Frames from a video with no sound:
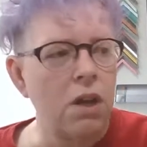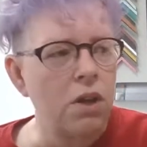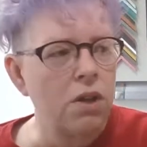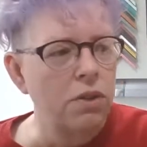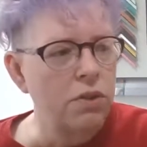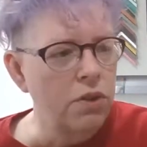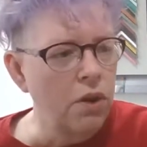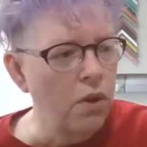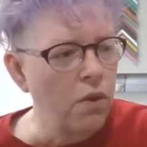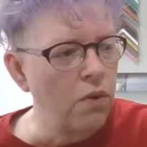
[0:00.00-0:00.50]

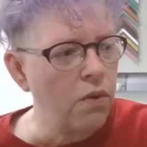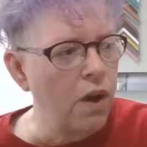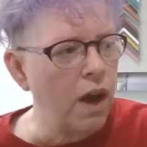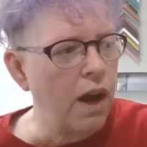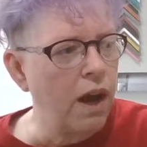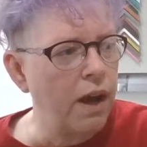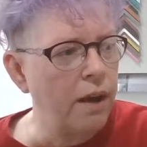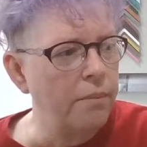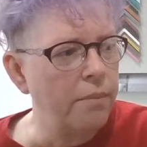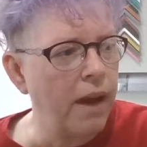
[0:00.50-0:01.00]
So
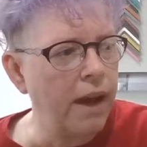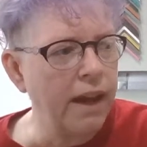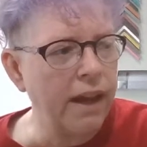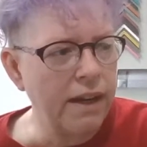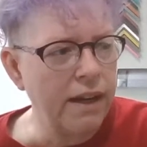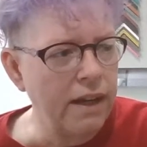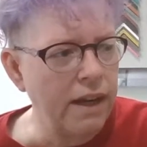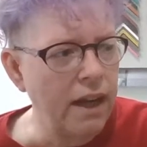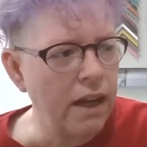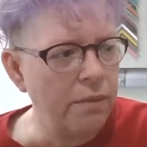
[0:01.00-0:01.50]
I
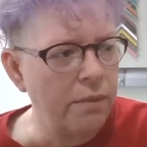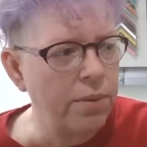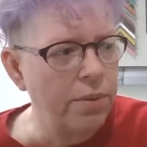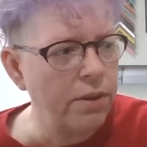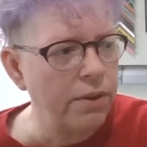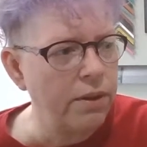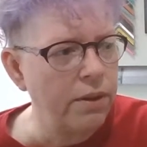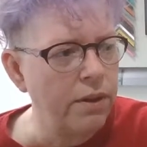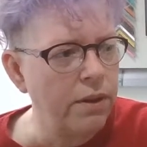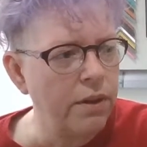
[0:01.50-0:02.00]
ended up
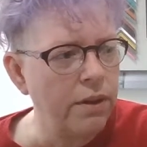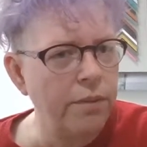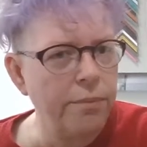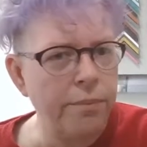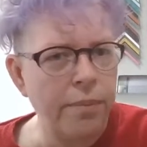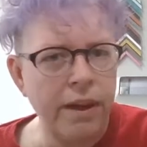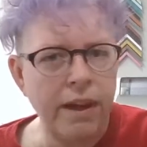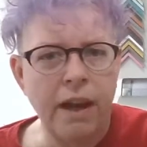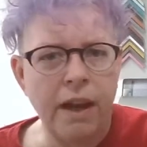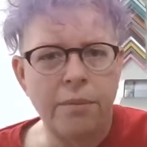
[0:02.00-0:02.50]

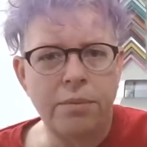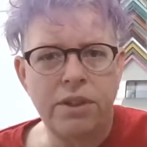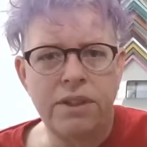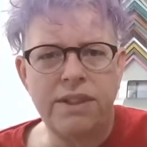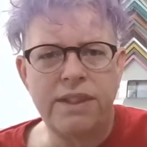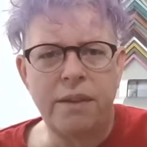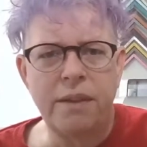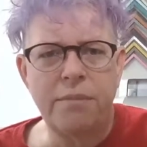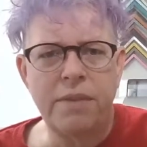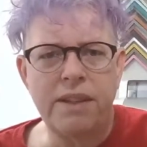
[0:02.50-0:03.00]
being able to
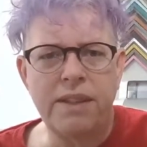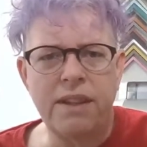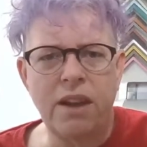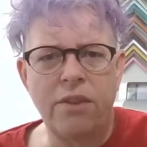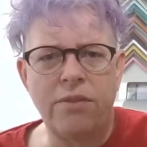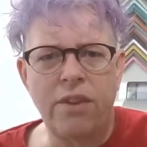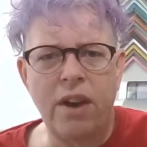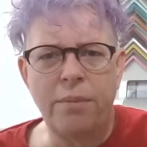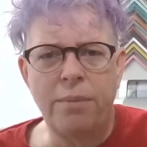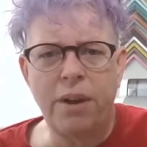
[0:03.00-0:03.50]
set
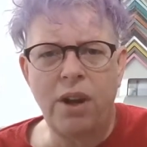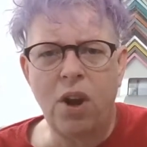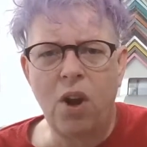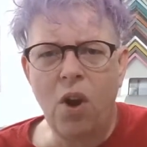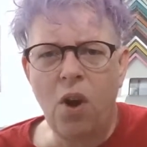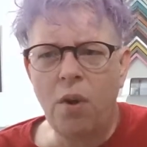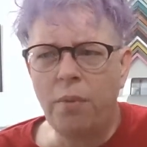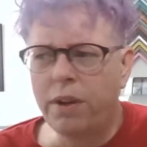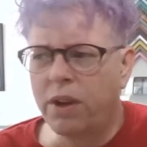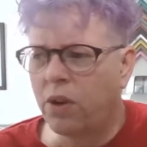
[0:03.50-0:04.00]
myself up at
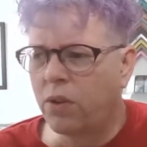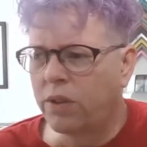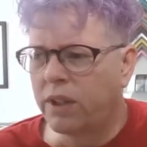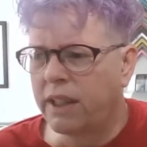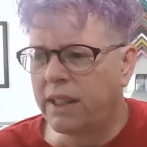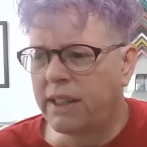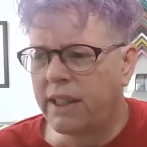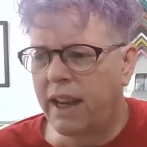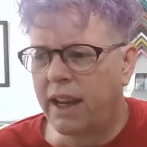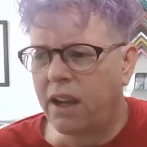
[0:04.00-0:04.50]
home and
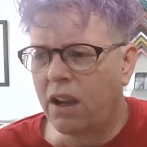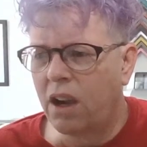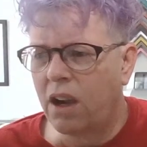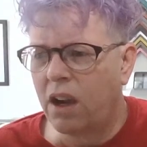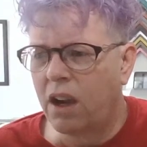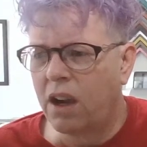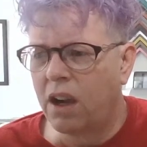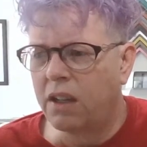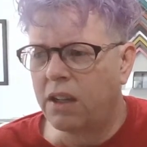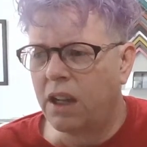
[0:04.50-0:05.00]
only take
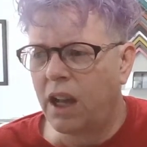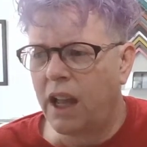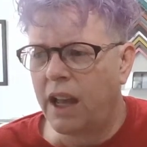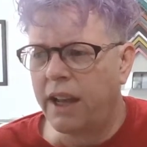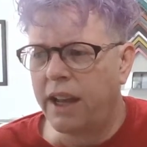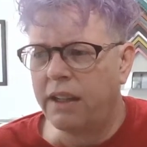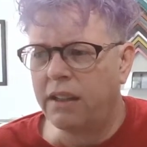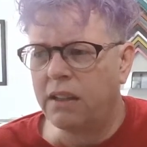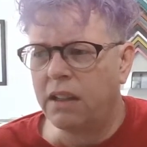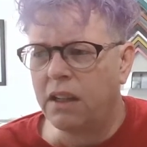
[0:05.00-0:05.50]

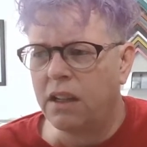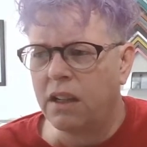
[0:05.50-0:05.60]
online